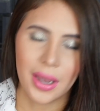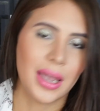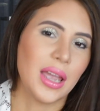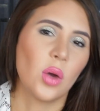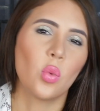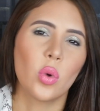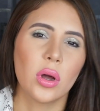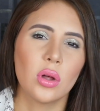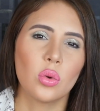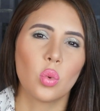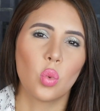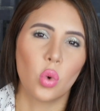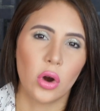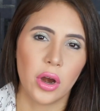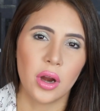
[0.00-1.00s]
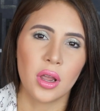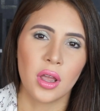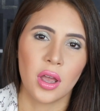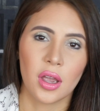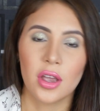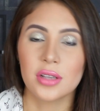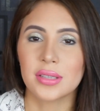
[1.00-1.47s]
it will
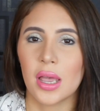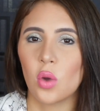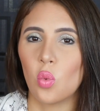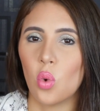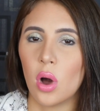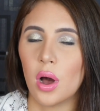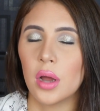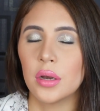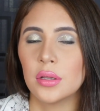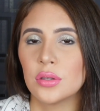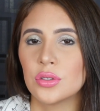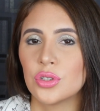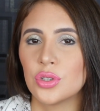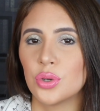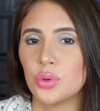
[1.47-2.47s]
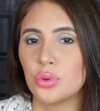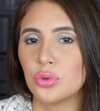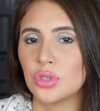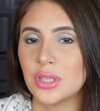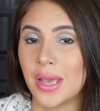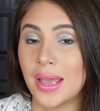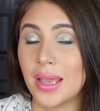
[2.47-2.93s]
work because I want
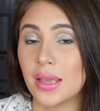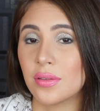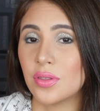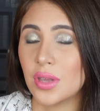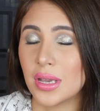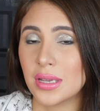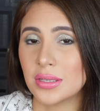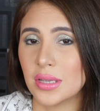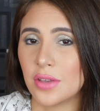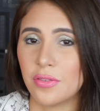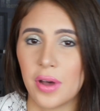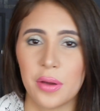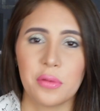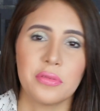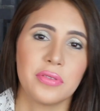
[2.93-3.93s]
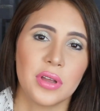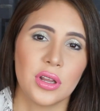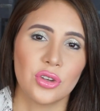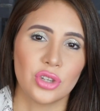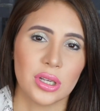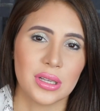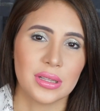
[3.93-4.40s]
to take this, if I don't
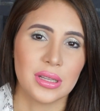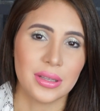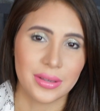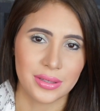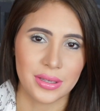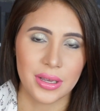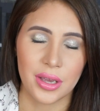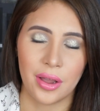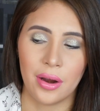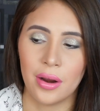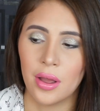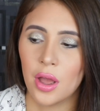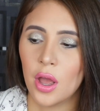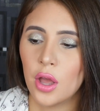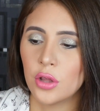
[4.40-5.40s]
finish it this year,